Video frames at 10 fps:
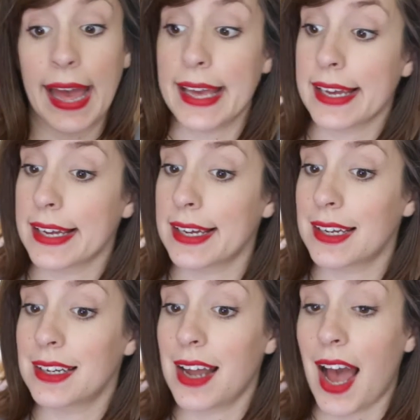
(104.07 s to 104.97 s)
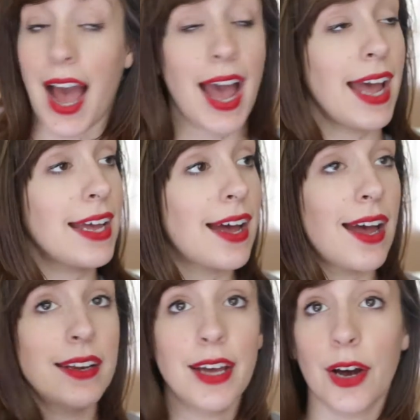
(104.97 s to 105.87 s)
And
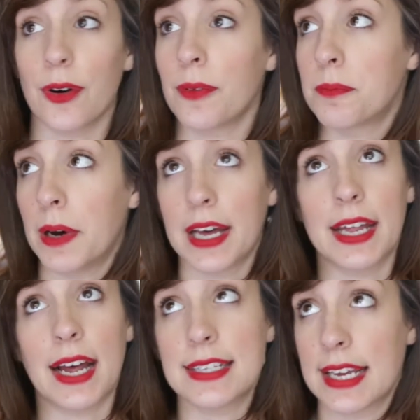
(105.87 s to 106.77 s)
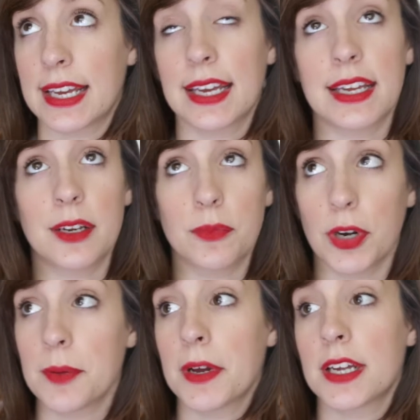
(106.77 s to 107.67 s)
I know, but I take it
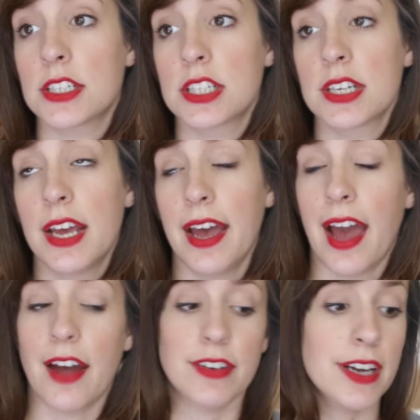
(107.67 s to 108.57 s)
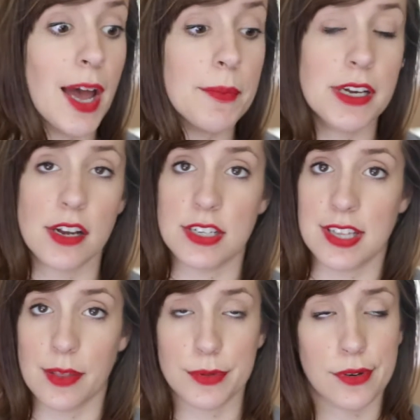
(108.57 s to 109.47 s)
pretty much every night. My doctor
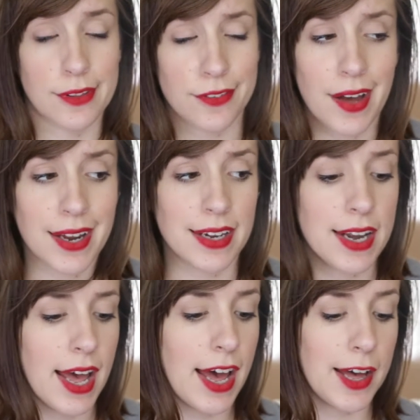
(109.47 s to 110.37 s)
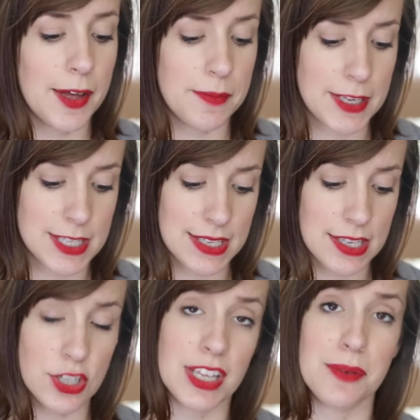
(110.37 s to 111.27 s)
said that was totally fine. It's
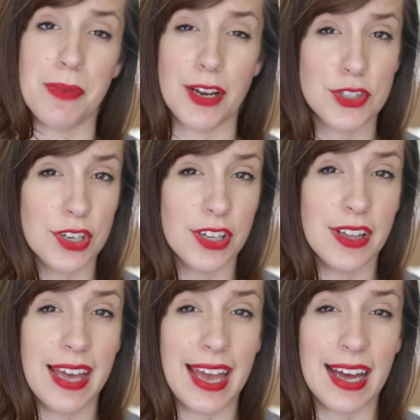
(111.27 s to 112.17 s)
essentially Benadryl.